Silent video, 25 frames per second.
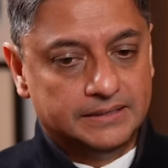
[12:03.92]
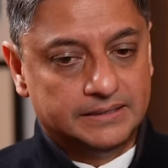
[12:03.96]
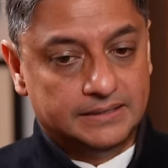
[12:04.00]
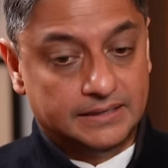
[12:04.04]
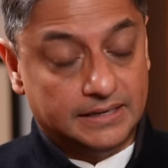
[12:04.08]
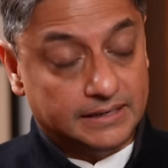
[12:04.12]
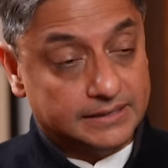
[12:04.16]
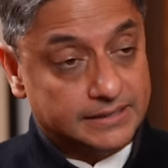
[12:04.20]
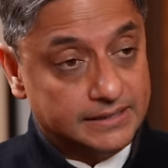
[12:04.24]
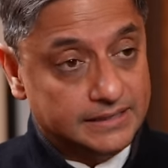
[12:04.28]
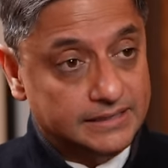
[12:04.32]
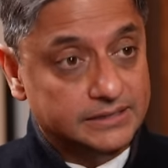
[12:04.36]

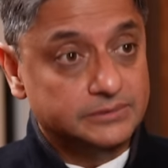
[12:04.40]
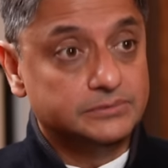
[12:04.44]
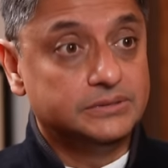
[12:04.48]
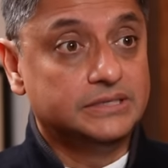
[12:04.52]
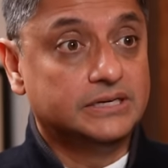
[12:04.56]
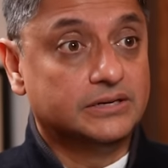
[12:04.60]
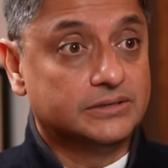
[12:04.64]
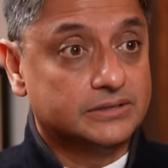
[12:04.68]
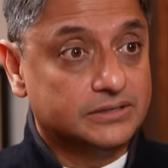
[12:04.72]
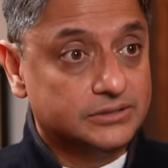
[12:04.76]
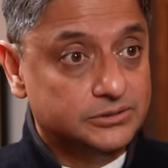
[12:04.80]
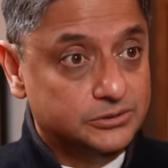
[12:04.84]
luckily we
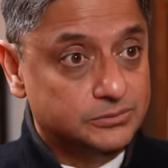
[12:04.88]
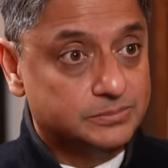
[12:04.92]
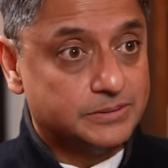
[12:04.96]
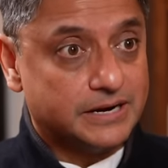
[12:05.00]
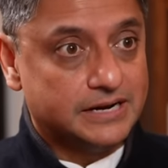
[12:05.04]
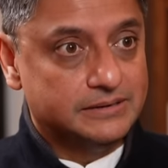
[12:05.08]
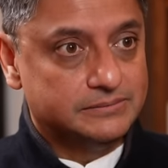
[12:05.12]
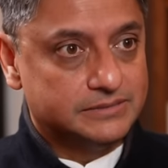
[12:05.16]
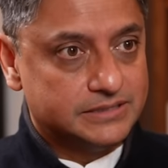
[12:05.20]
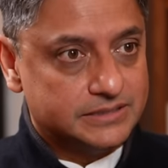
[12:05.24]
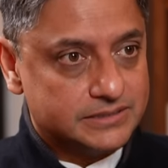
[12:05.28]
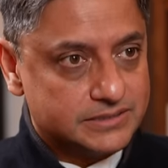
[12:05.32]
got a new
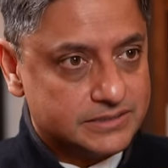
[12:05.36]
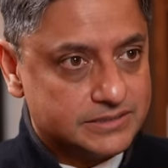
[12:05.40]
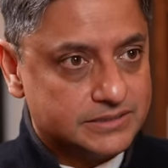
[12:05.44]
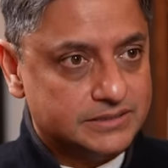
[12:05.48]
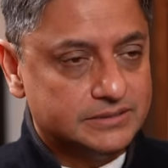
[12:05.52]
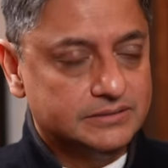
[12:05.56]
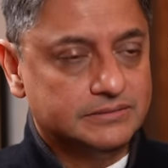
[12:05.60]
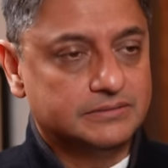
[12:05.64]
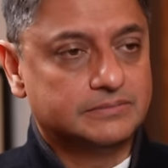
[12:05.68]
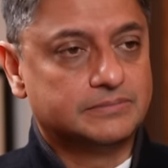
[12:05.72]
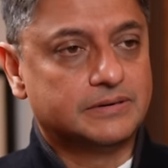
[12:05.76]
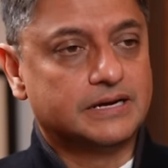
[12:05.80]
prime minister
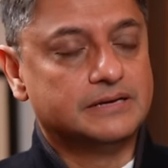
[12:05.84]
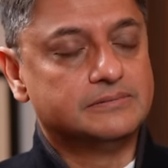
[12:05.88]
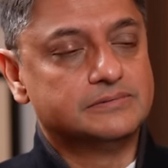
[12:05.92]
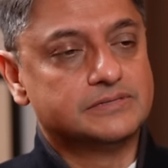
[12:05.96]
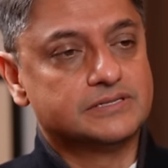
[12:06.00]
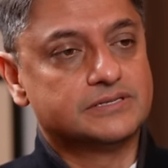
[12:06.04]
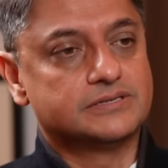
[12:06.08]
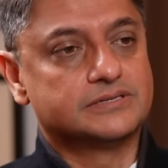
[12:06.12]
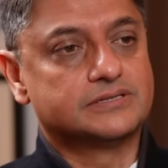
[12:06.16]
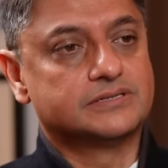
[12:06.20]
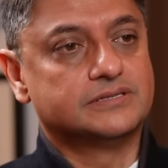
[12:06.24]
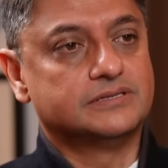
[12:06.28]
prime
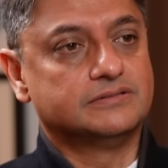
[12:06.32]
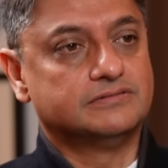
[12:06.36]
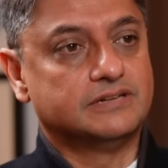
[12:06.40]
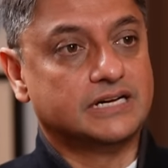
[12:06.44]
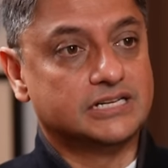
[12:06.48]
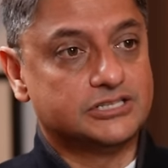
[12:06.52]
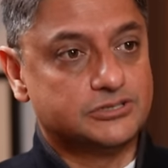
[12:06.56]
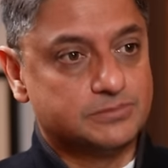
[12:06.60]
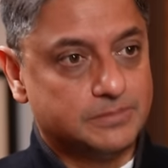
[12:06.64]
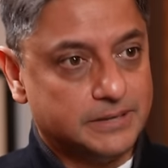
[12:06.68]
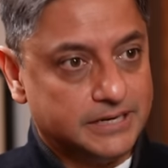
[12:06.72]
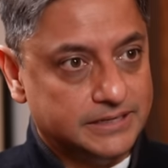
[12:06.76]
minister
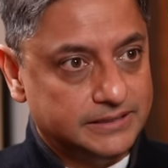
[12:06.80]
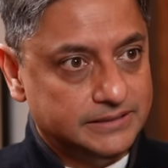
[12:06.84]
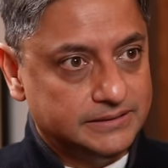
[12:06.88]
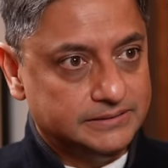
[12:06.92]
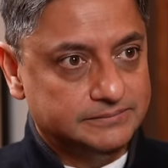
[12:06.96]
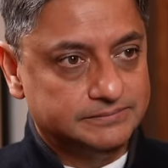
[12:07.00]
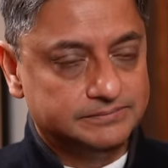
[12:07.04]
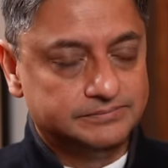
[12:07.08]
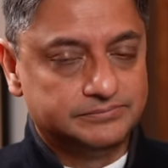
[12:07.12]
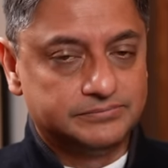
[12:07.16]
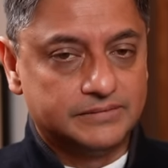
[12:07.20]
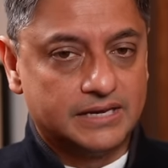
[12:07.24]
vajpayee
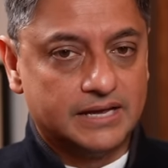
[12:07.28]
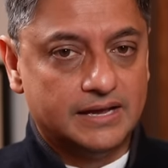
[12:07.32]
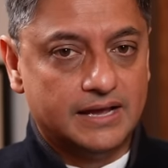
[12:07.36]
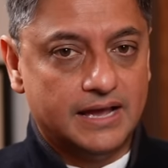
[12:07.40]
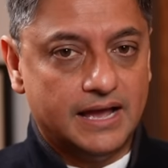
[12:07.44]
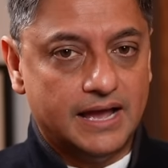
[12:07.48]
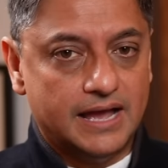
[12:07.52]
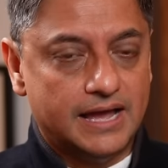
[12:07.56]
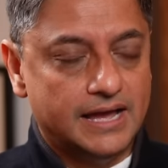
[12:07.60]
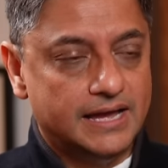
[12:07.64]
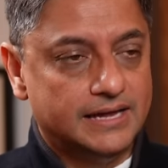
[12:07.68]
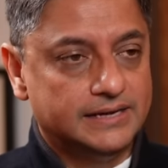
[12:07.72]

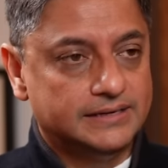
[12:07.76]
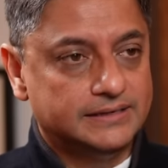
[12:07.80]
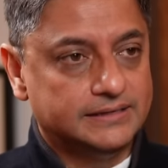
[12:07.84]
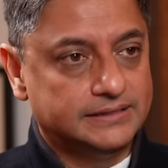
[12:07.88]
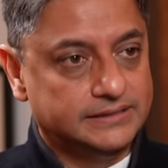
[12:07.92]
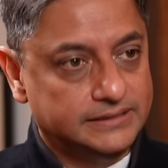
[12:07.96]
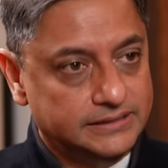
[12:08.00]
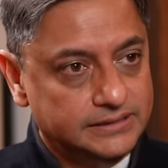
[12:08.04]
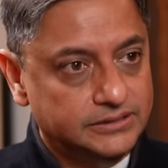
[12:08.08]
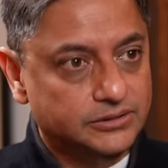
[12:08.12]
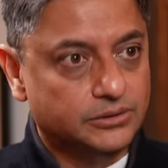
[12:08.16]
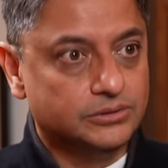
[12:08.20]
and
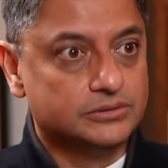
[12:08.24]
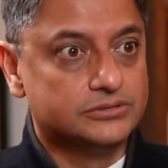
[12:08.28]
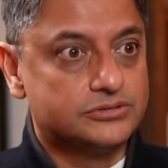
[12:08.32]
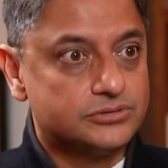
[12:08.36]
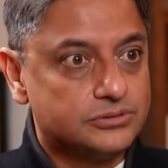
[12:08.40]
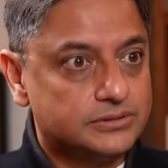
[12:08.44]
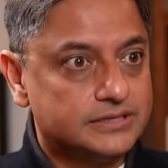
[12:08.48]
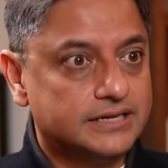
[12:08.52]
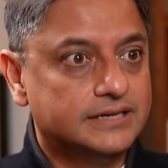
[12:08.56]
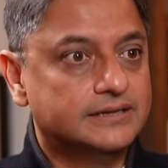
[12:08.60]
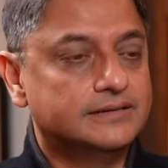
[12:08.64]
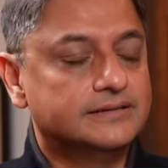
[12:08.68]
he
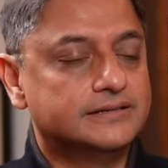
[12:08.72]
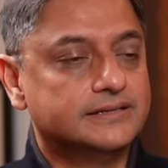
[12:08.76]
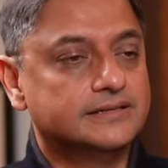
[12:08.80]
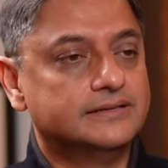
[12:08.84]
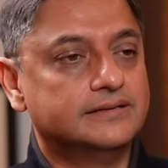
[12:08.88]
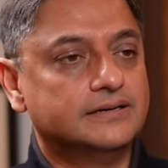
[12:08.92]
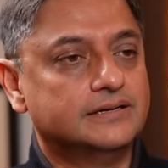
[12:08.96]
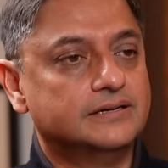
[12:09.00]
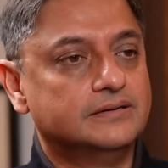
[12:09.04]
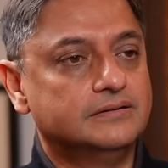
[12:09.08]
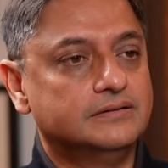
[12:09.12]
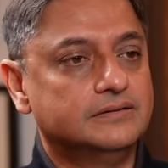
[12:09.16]
also then
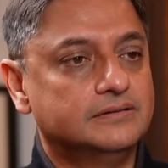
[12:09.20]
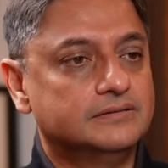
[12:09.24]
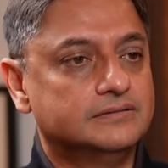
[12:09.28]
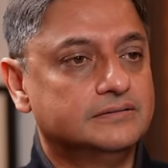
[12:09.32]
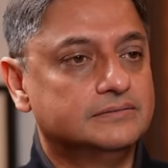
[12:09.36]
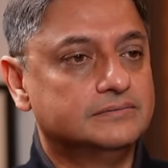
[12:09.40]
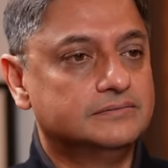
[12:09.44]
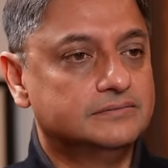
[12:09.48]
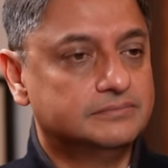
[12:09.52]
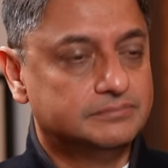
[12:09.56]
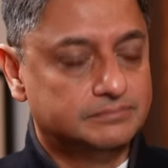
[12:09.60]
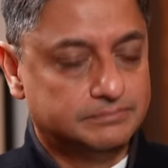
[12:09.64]
did a
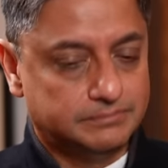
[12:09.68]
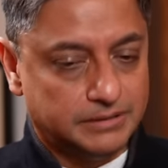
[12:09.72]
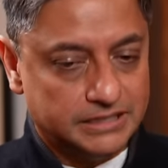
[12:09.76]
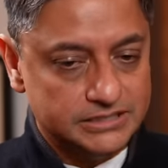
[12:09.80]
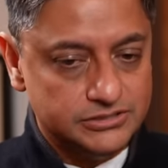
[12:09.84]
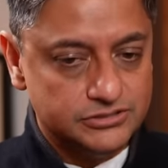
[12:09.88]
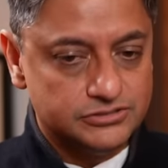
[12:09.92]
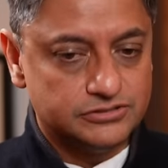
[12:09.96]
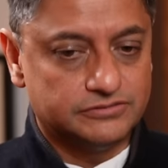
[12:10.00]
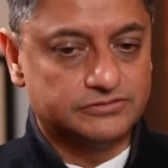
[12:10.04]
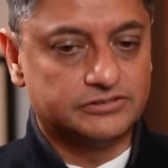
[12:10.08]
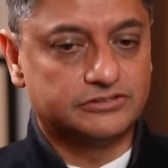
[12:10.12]

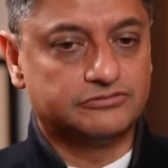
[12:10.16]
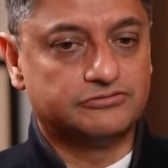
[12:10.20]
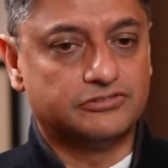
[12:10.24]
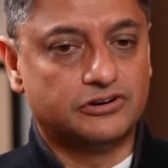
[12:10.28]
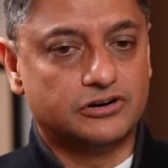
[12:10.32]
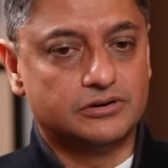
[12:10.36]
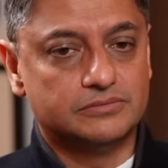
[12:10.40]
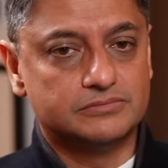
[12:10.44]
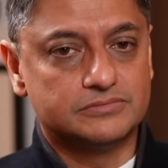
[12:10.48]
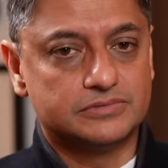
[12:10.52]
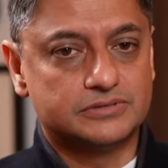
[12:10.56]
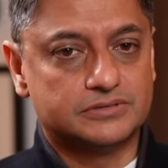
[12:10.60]
bunch of
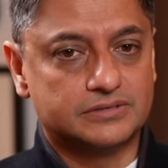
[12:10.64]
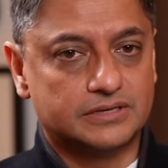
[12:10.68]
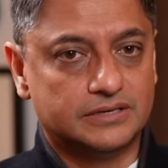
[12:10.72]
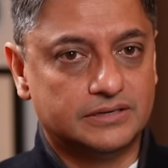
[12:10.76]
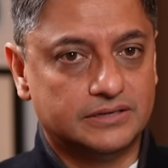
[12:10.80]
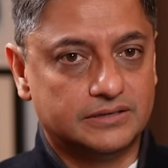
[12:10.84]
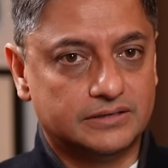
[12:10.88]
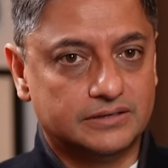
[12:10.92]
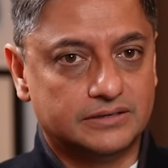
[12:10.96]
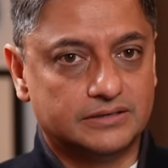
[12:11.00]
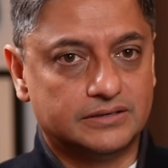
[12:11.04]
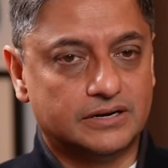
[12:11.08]
reforms
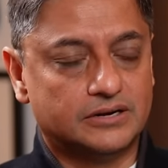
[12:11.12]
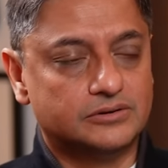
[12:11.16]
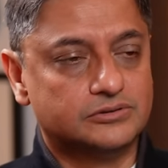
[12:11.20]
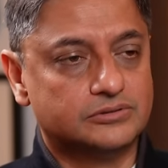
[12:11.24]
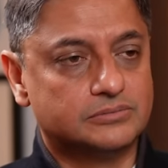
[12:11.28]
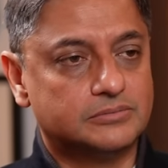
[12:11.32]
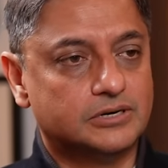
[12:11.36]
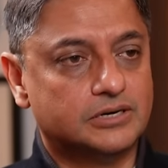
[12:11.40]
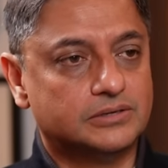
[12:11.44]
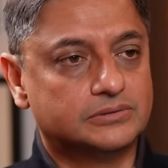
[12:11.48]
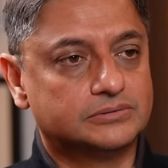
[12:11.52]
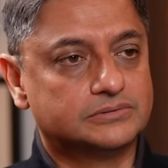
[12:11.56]
uh, around
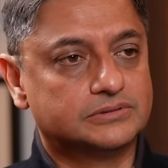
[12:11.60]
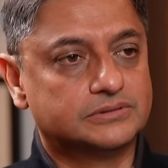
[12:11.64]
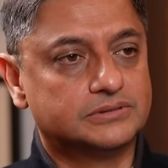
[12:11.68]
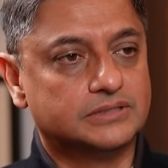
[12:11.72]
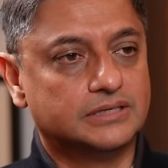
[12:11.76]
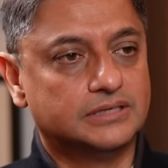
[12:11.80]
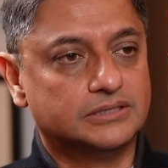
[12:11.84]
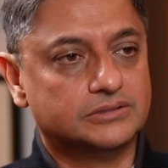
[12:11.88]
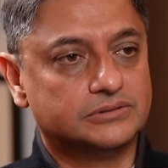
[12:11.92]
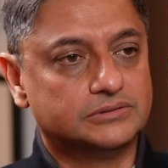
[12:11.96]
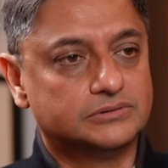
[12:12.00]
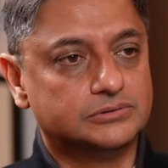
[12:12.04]
about
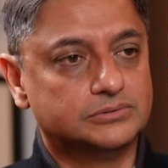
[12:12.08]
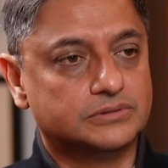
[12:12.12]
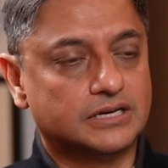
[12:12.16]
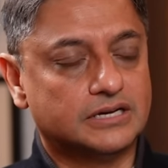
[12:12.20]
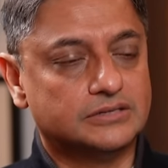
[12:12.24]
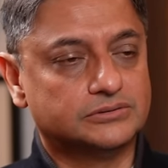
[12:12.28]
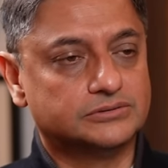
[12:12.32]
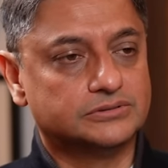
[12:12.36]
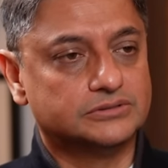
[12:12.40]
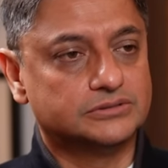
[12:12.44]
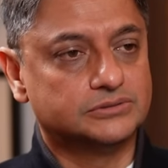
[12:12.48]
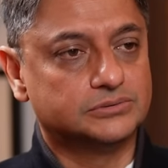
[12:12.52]
uh,
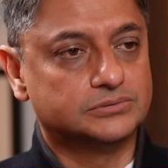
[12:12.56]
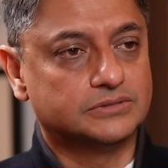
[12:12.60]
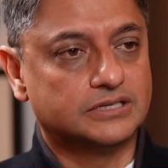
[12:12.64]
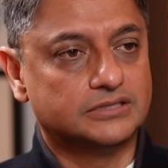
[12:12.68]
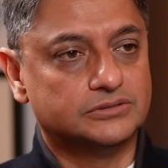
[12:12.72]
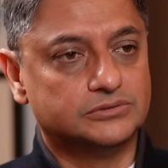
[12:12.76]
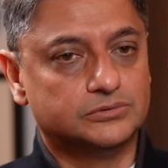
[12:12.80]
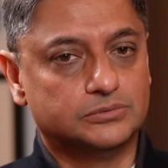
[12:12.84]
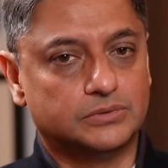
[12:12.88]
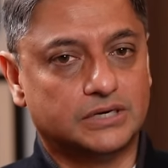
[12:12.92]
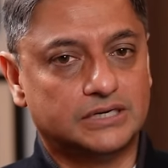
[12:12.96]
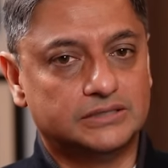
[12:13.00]
2000
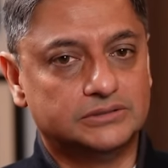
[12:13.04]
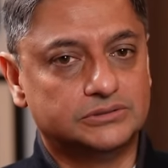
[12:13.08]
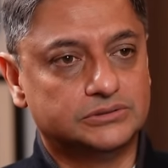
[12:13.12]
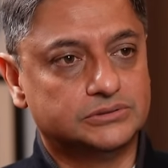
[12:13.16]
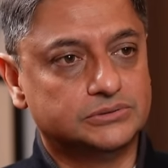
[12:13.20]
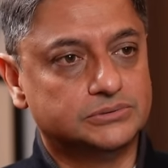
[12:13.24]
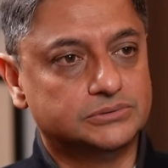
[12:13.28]
2001